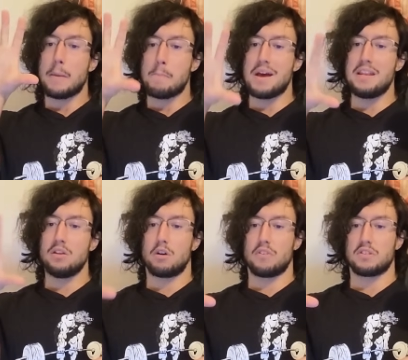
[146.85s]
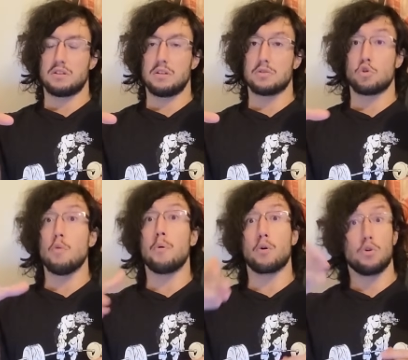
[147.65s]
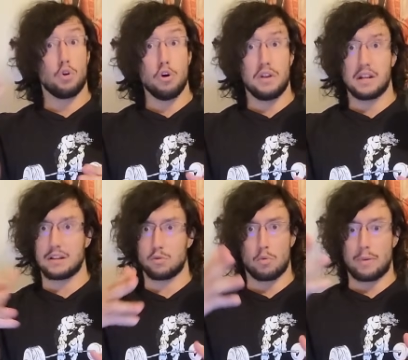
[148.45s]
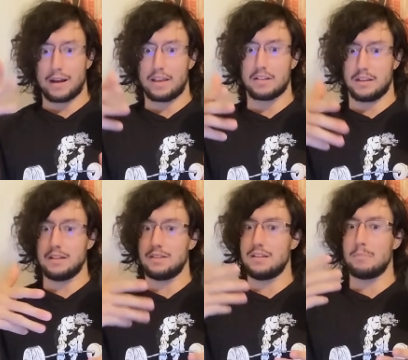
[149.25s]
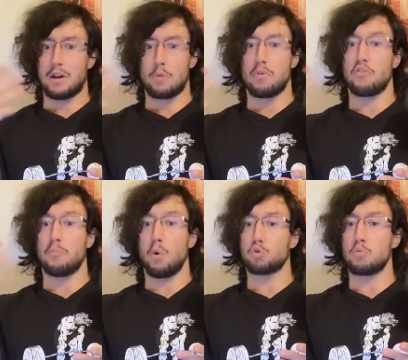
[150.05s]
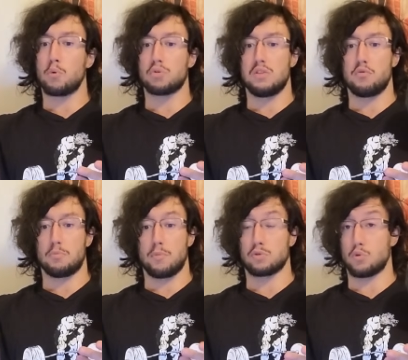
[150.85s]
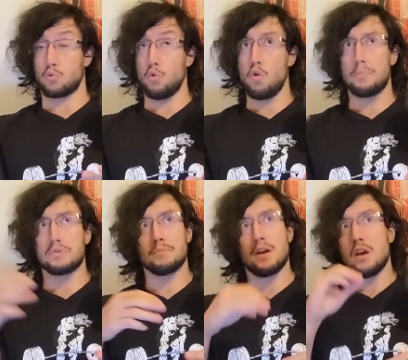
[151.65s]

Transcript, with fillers: many novices, upon learning that the back is indeed made up of multiple different muscle groups,